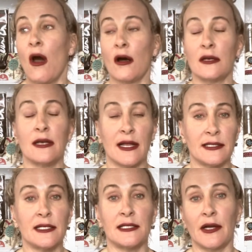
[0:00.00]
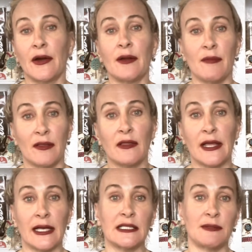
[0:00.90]
on necessary
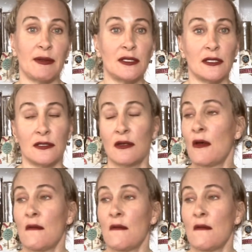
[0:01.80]
monthly expenses.